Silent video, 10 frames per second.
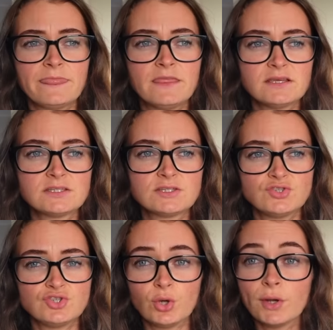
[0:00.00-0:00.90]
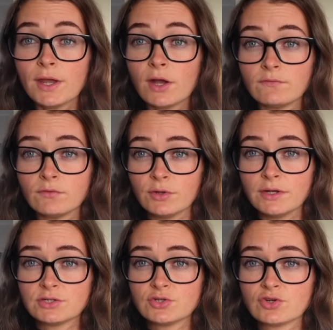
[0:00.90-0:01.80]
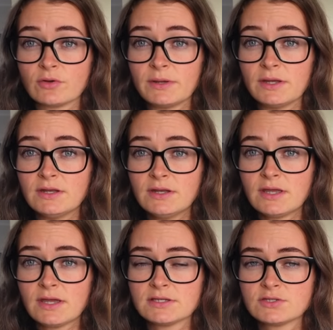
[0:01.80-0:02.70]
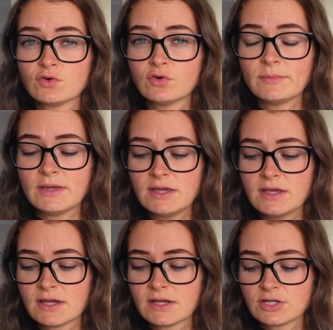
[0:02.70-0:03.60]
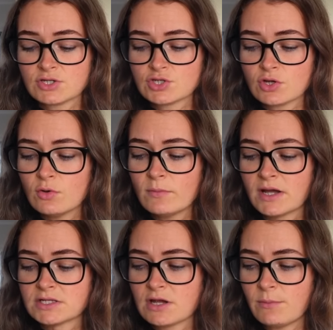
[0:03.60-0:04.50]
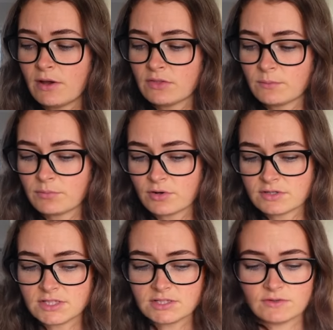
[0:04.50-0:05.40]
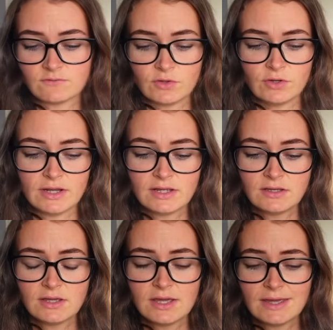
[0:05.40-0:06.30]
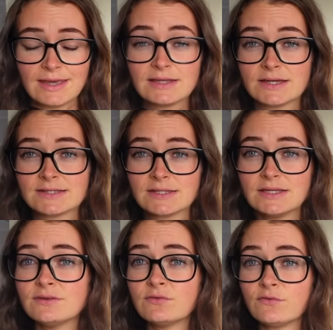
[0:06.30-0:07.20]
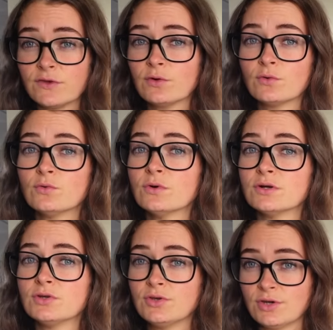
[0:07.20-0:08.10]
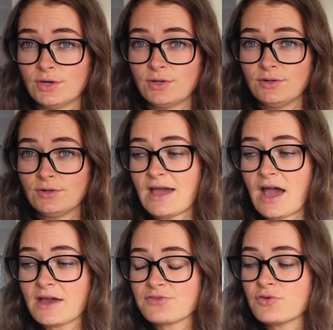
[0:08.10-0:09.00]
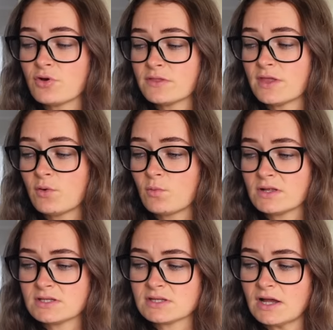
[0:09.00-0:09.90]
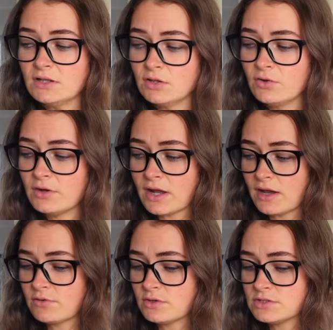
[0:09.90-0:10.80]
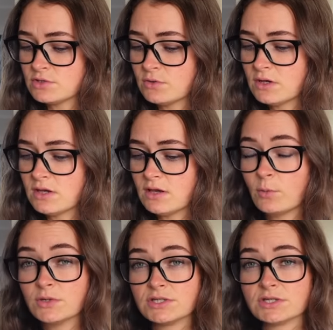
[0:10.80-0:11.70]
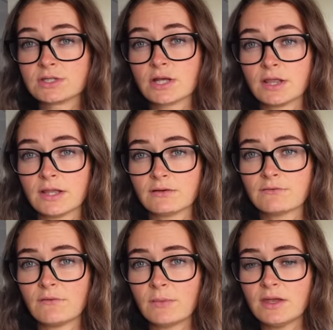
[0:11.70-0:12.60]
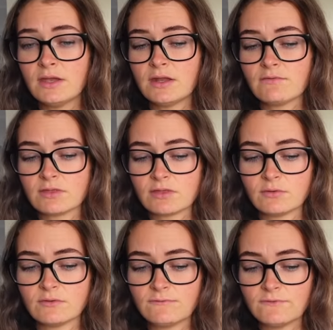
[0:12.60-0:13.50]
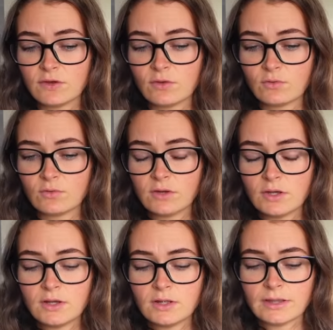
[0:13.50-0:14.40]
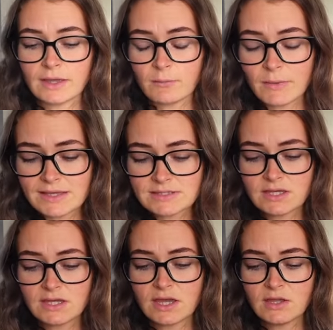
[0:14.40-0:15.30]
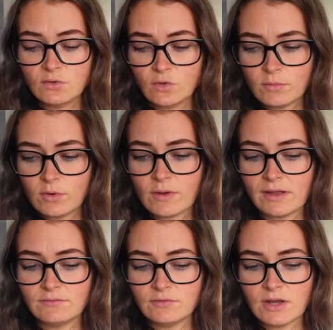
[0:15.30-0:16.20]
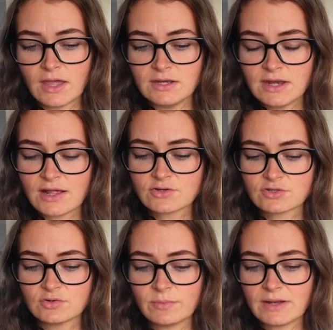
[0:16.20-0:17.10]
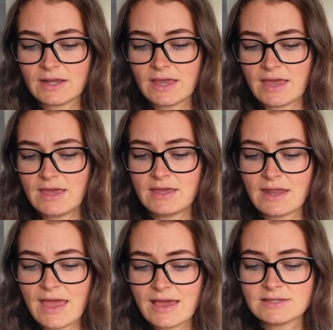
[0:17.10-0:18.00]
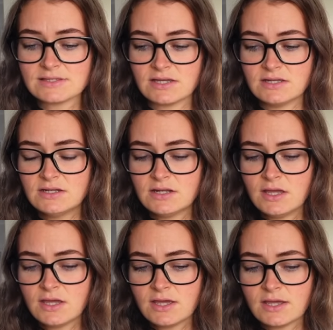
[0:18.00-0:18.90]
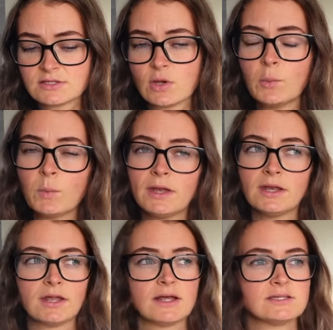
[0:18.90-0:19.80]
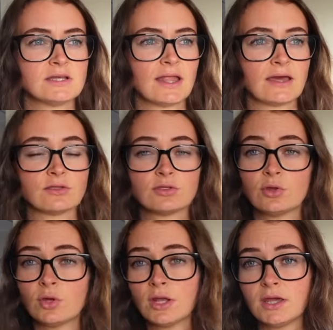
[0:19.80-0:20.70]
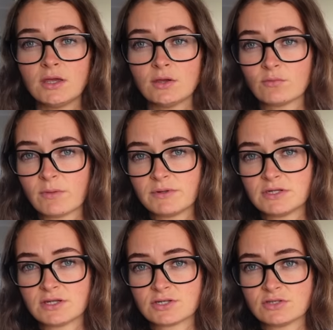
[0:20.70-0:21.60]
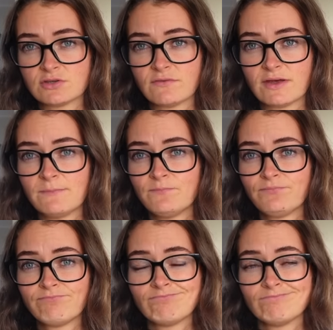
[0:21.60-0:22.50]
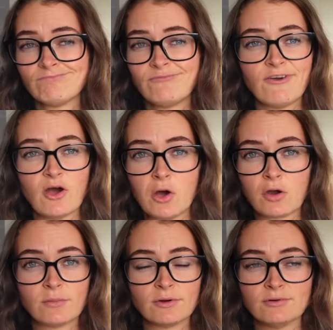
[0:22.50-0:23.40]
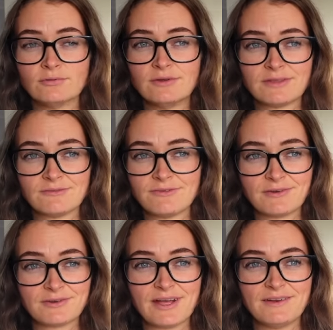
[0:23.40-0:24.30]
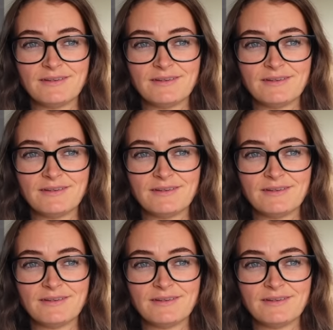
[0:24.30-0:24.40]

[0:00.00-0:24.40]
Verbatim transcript: This journey of learning to drop in has taught me so much about the process of learning. It doesn't feel good. I thought that once I learned how to do it, it would just click for me and everything would feel like amazing and normal and, and natural, but it, it hasn't. And so I went and I did like 30 repetitions of it. Felt horrible, nothing felt good,